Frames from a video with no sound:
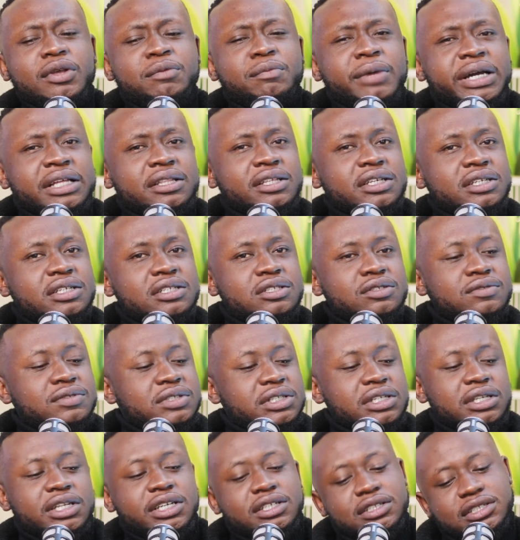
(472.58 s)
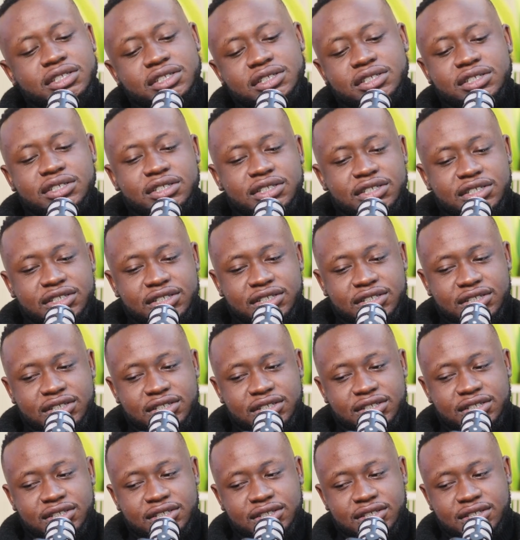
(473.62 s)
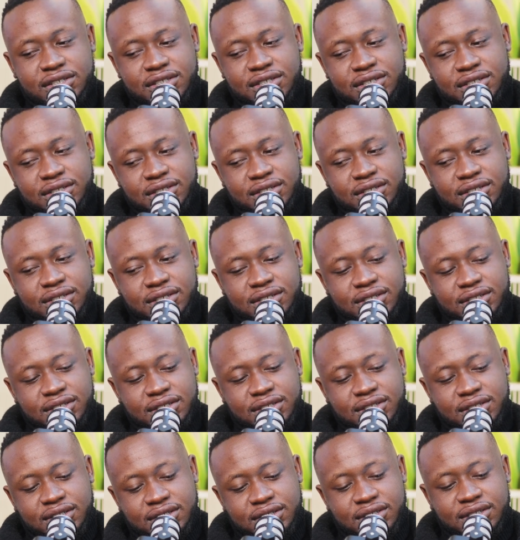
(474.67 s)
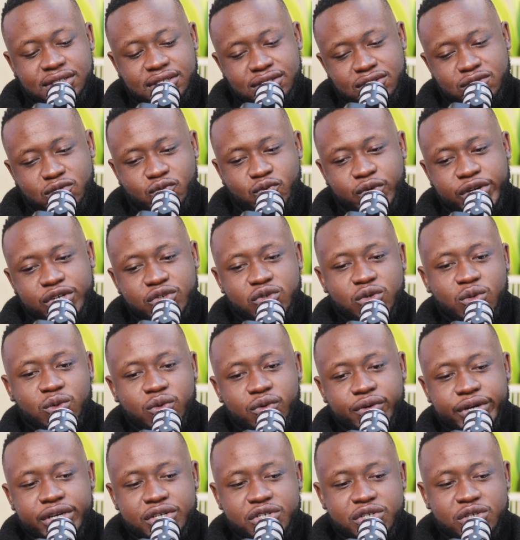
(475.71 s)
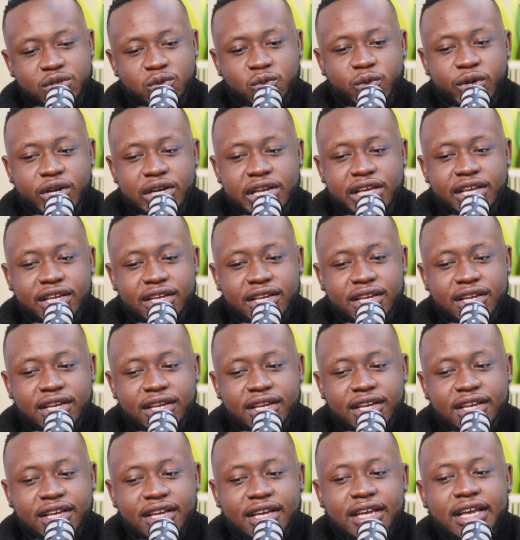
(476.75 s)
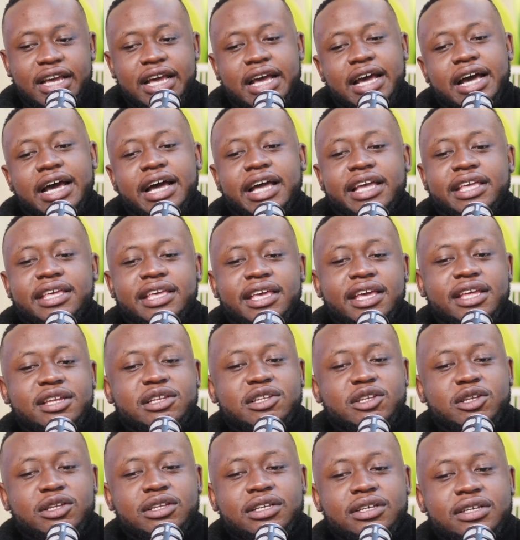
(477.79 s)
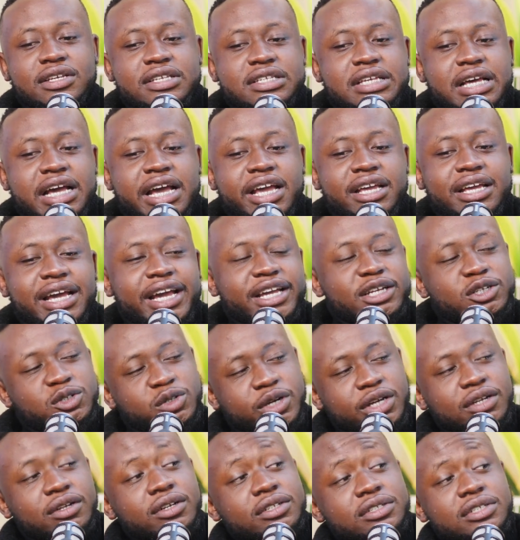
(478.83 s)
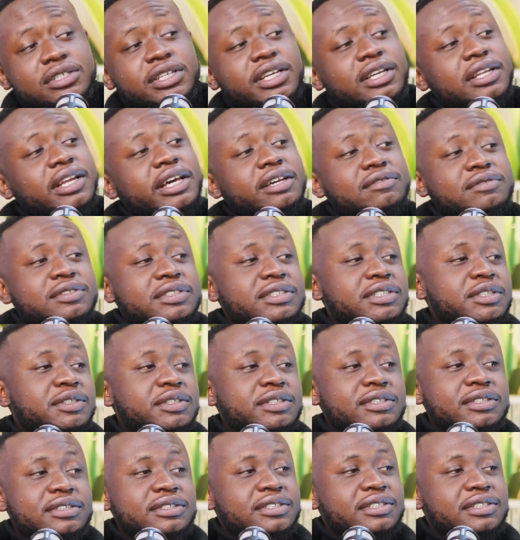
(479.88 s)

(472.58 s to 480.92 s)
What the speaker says: my thing is, you've seen like this retrogression where like, again, because I try not to take life as serious